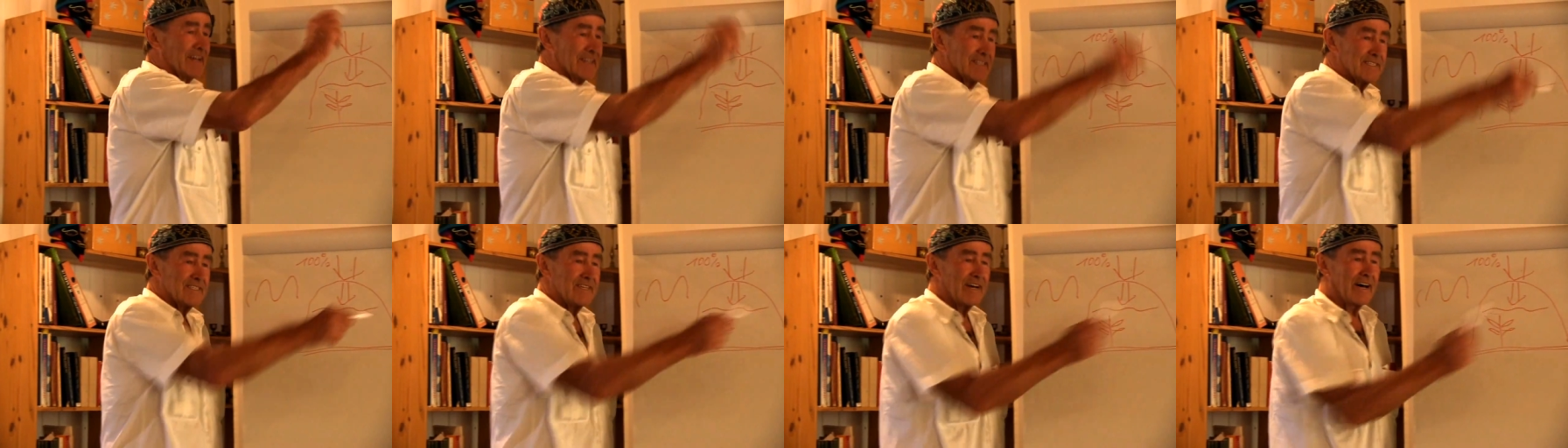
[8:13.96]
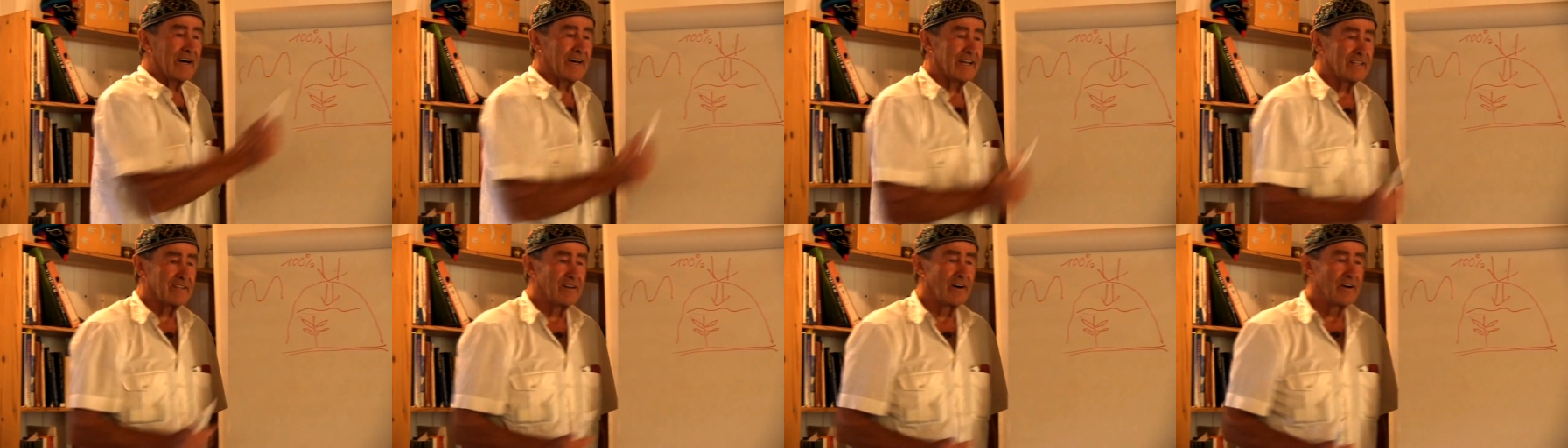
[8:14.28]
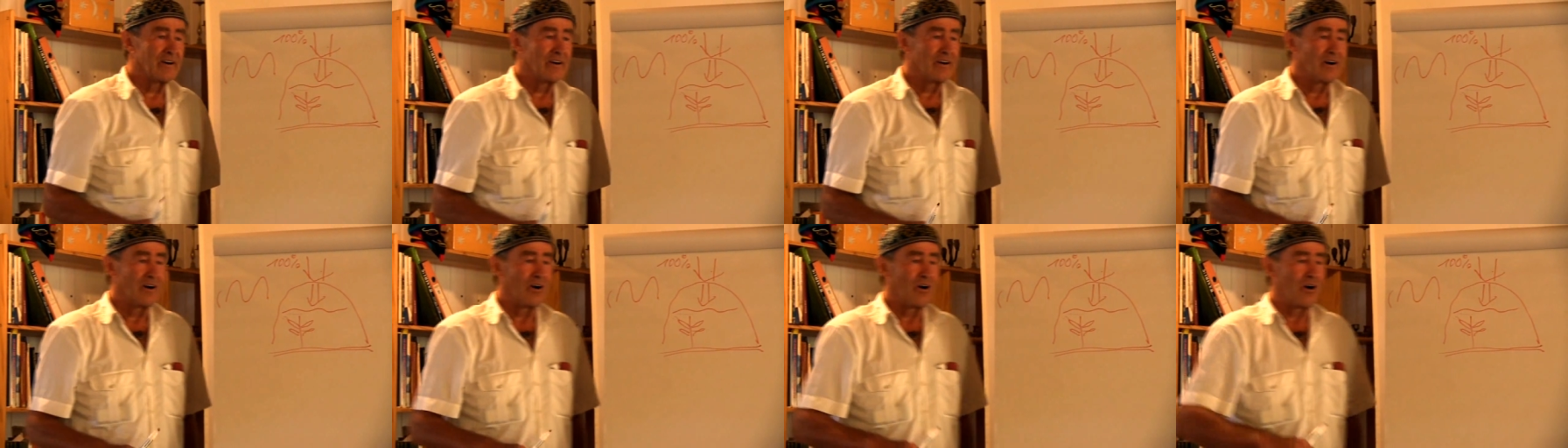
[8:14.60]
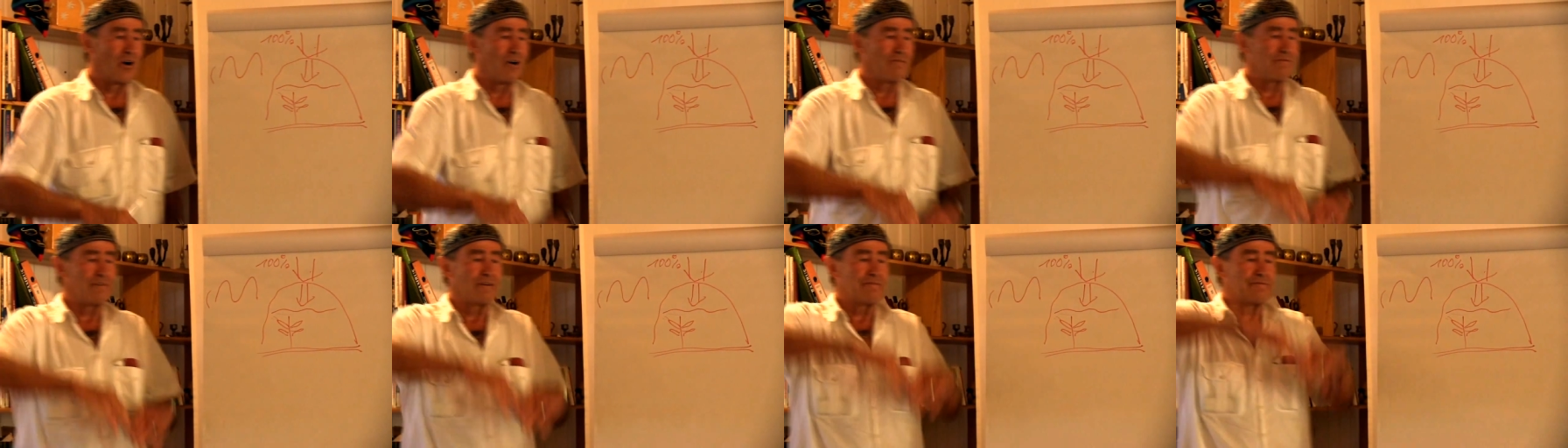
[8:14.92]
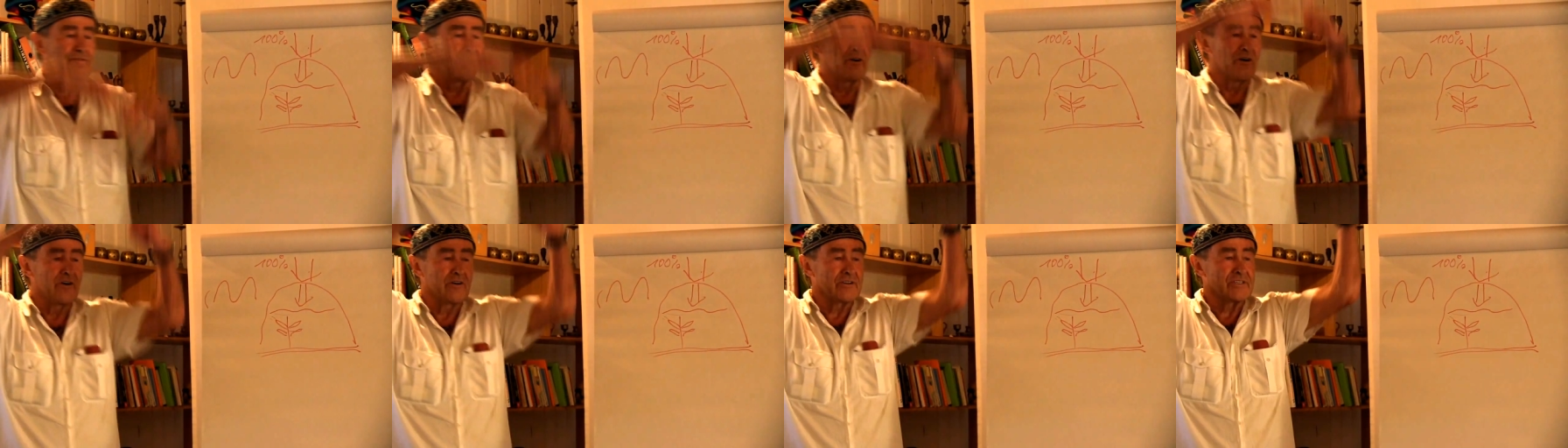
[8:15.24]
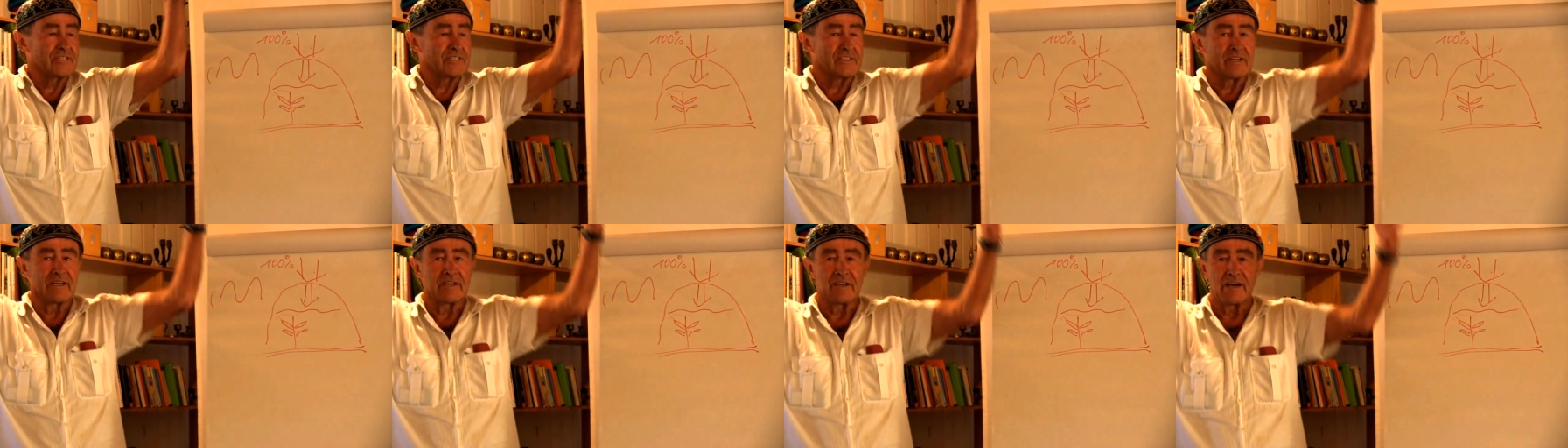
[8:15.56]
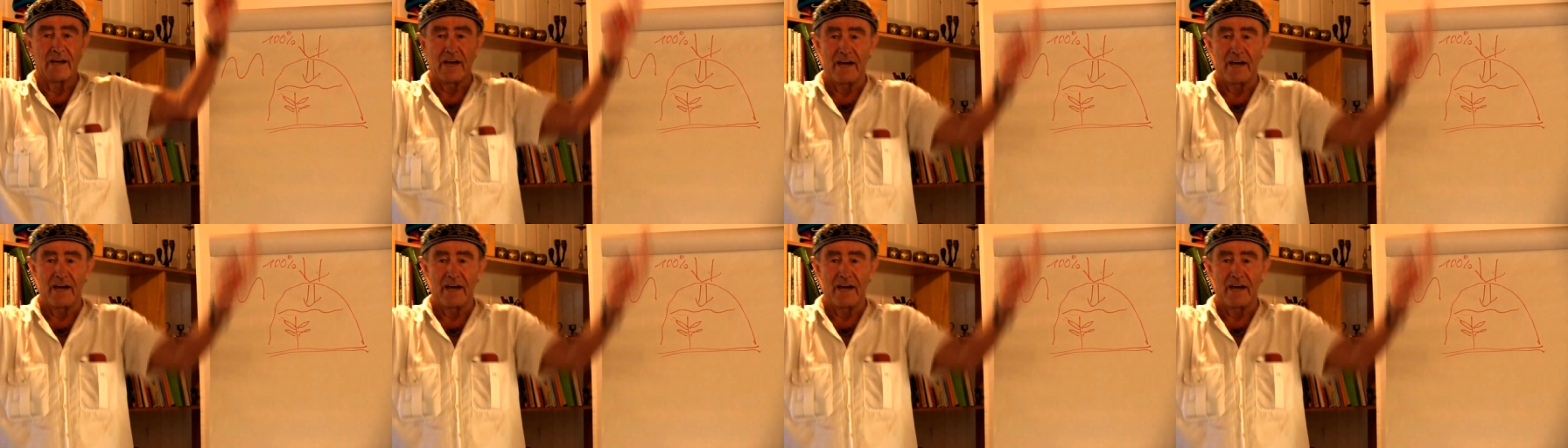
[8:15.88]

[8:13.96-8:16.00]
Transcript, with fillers: inside of a first